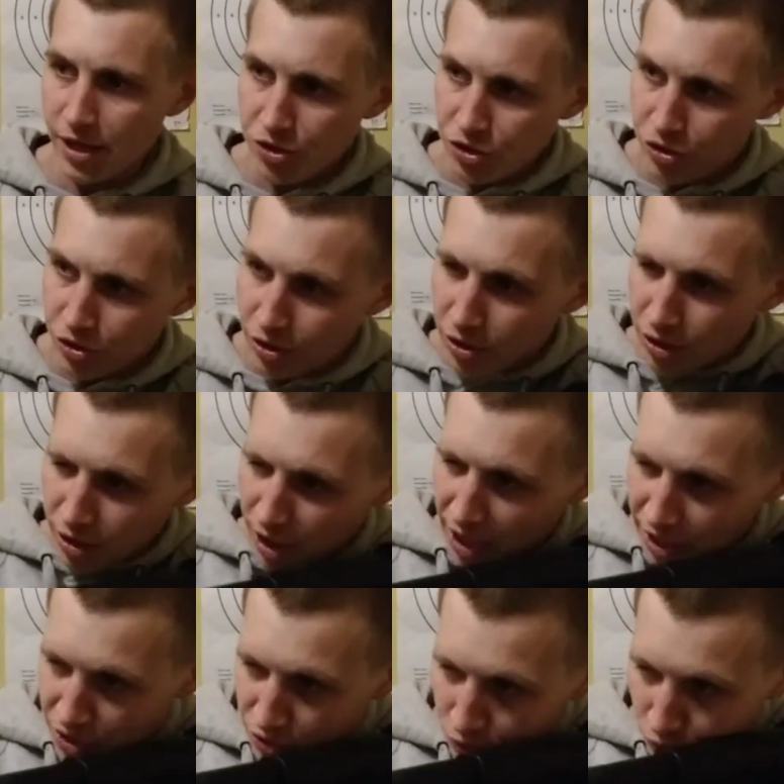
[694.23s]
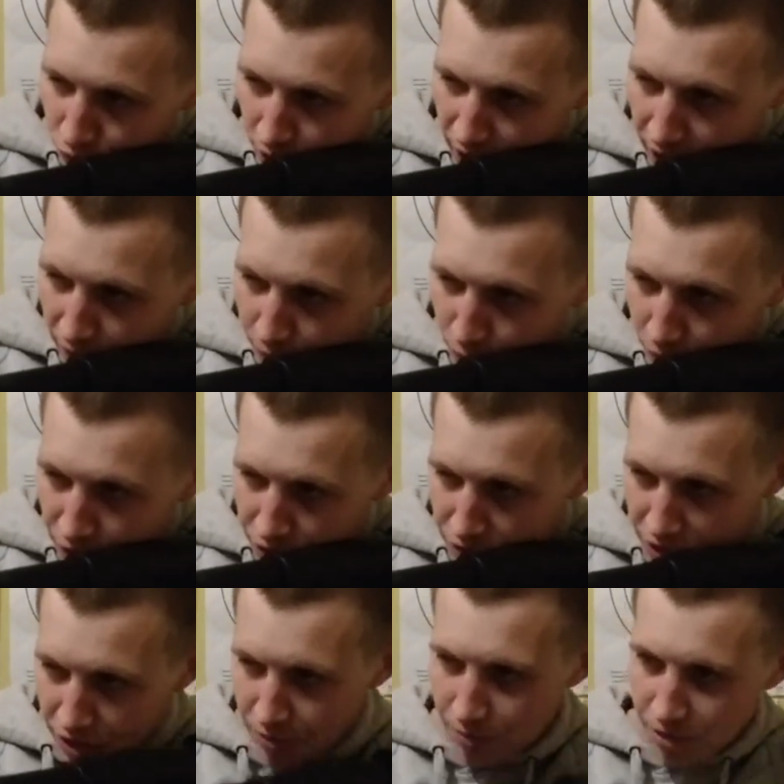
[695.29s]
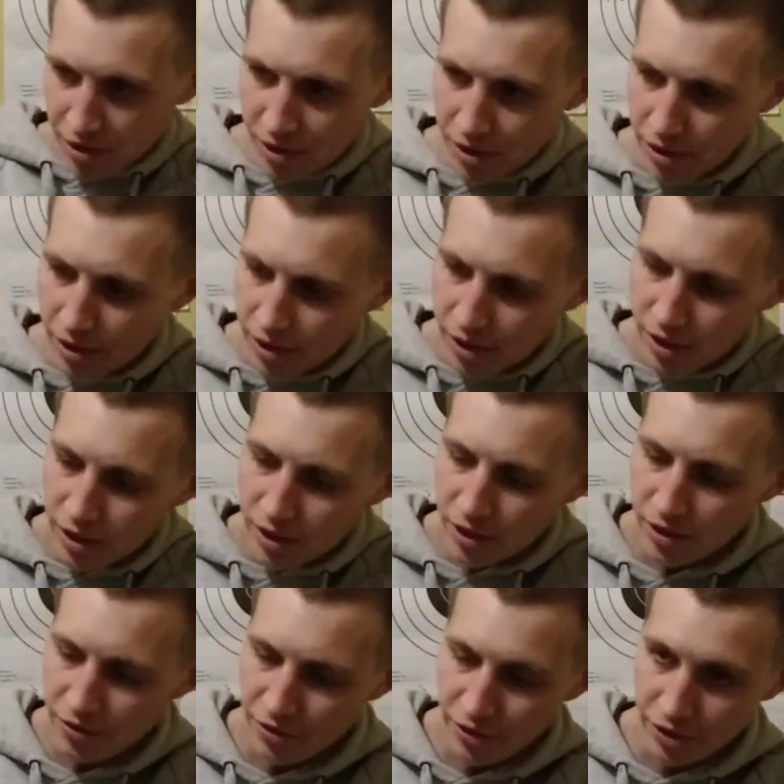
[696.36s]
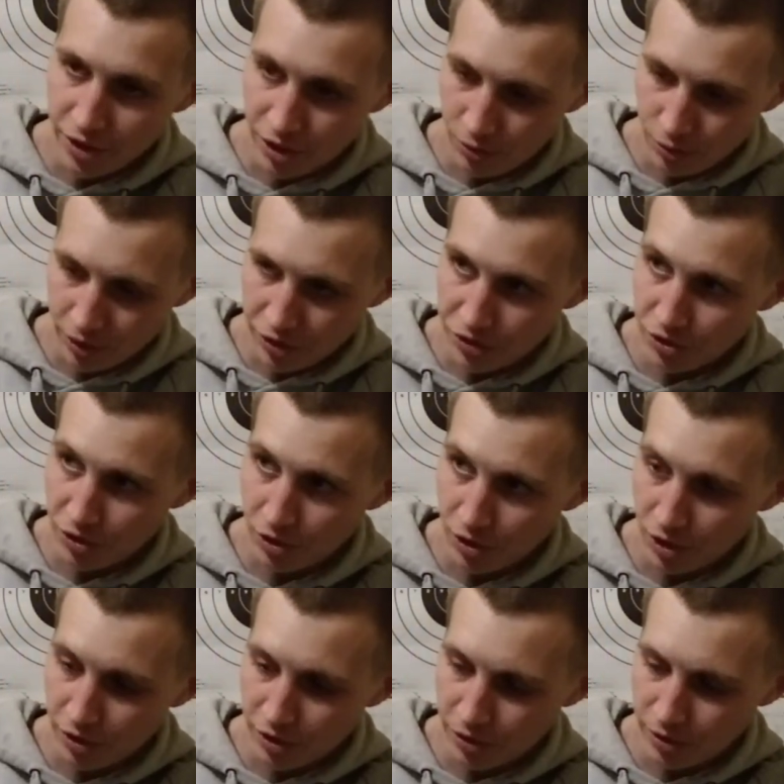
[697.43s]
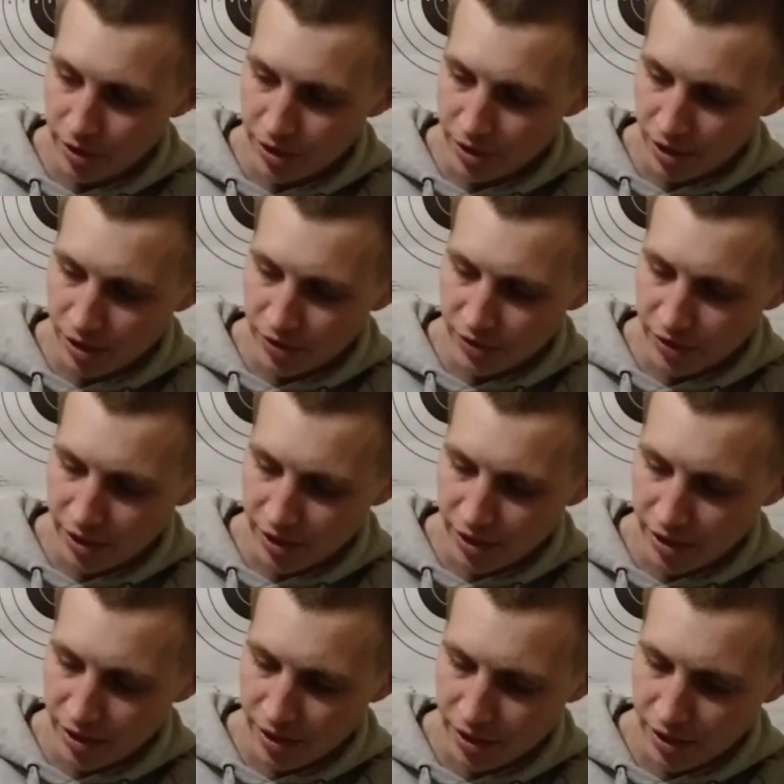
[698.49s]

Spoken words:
Should line you right up where you need to be. And then you're going to want to turn on your red dot sight.